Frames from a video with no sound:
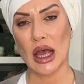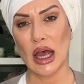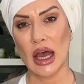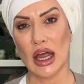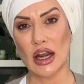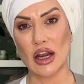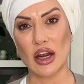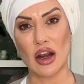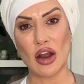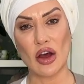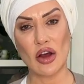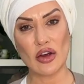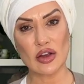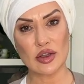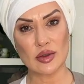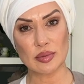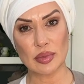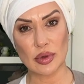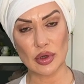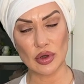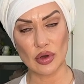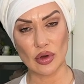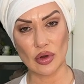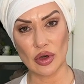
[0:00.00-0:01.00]
And last
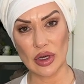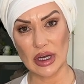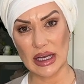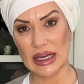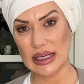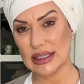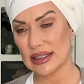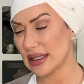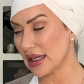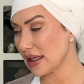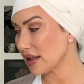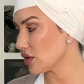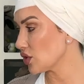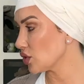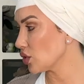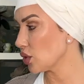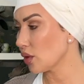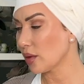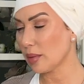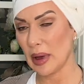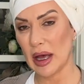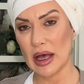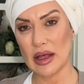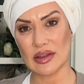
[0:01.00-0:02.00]
but not least, let's talk
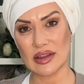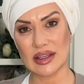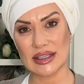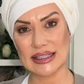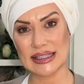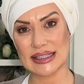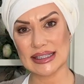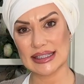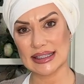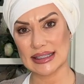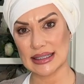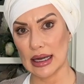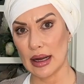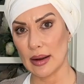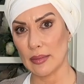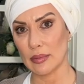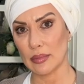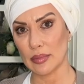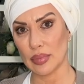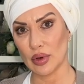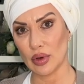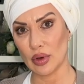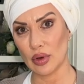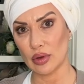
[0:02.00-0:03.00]
about the stamp